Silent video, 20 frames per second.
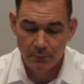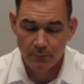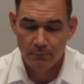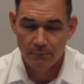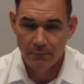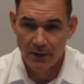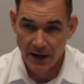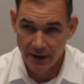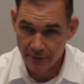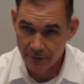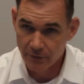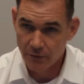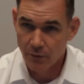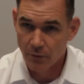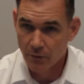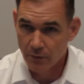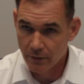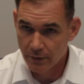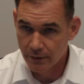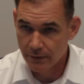by the
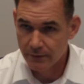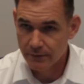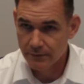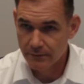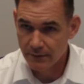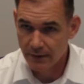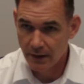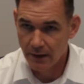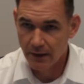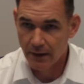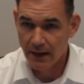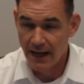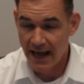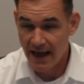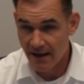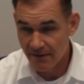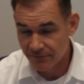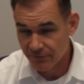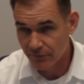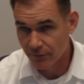Corps
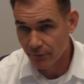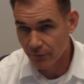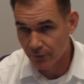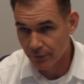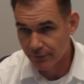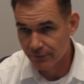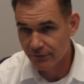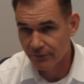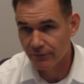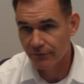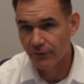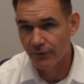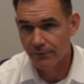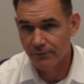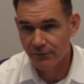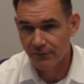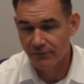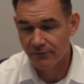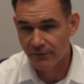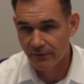afterwards in terms
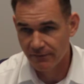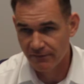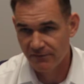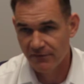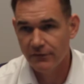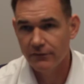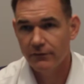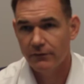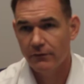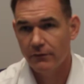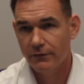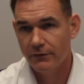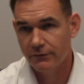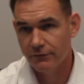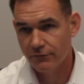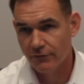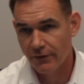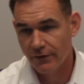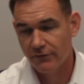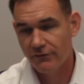of the physical
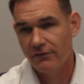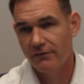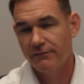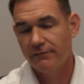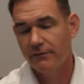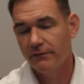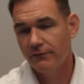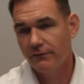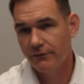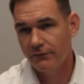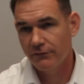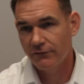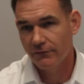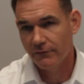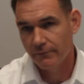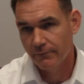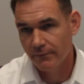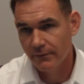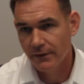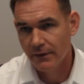construction of the
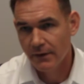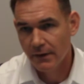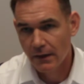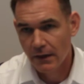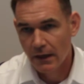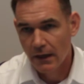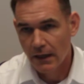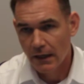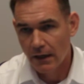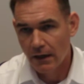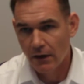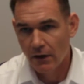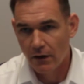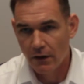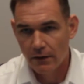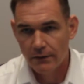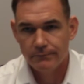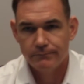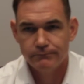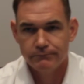system
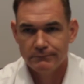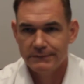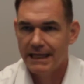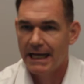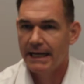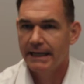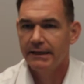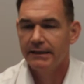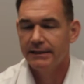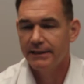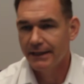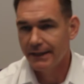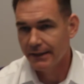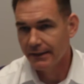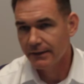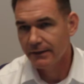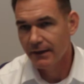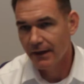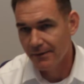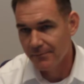are night and day.
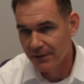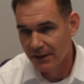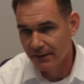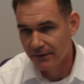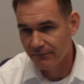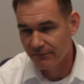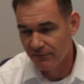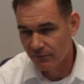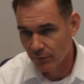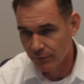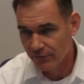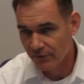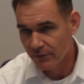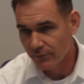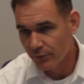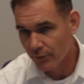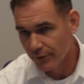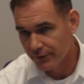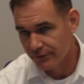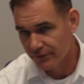I mean, the
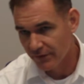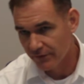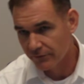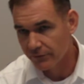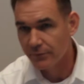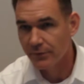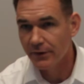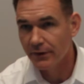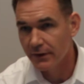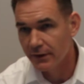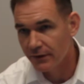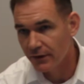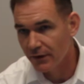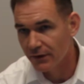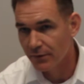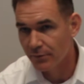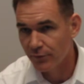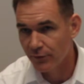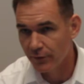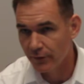$14.7
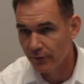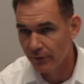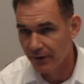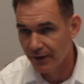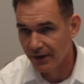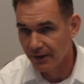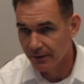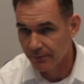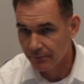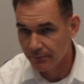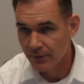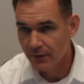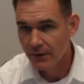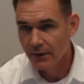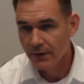billion program